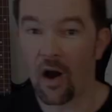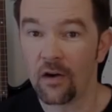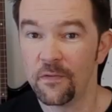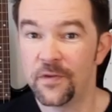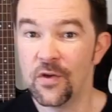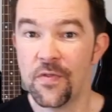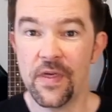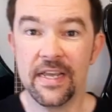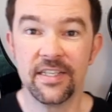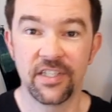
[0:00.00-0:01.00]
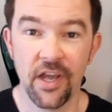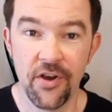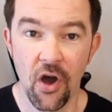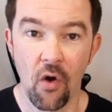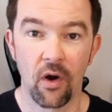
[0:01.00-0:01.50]
are a few things to
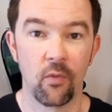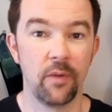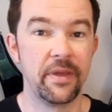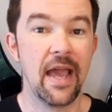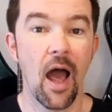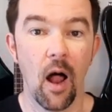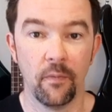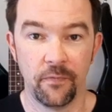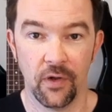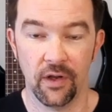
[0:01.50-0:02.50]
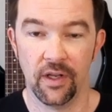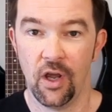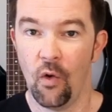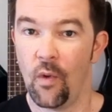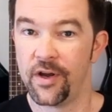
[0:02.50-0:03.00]
know or will be helpful
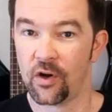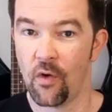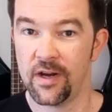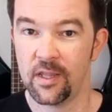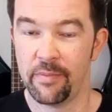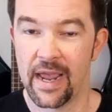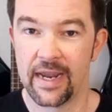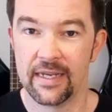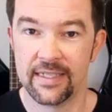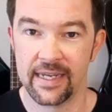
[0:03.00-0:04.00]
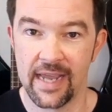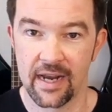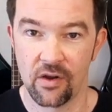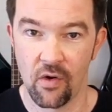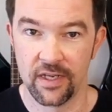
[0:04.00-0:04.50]
when you're going to the bank to
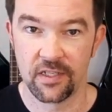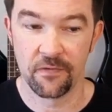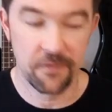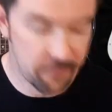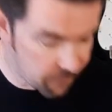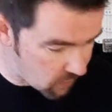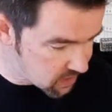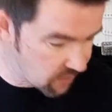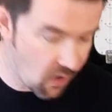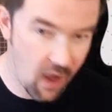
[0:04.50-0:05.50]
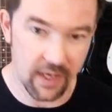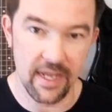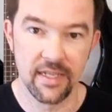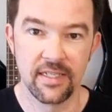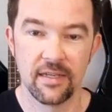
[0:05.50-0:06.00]
get coins. First of all
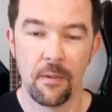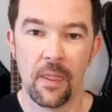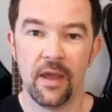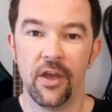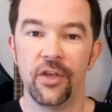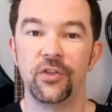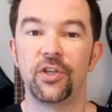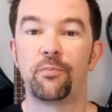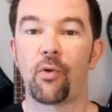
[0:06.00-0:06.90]
is you should